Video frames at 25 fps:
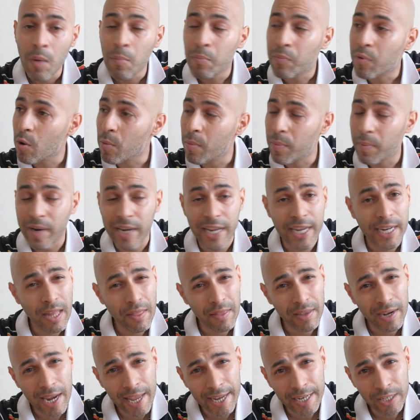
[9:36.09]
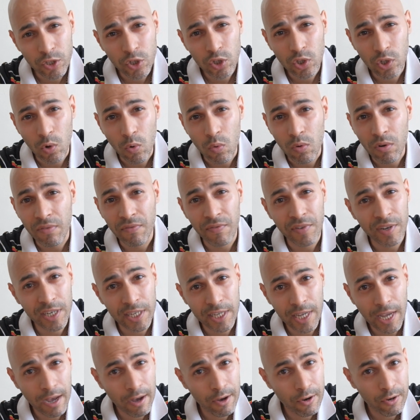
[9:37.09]
probably another lens talk
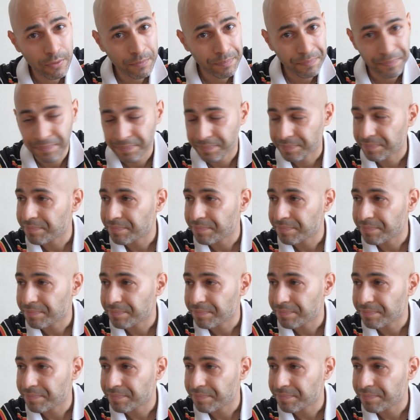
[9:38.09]
video.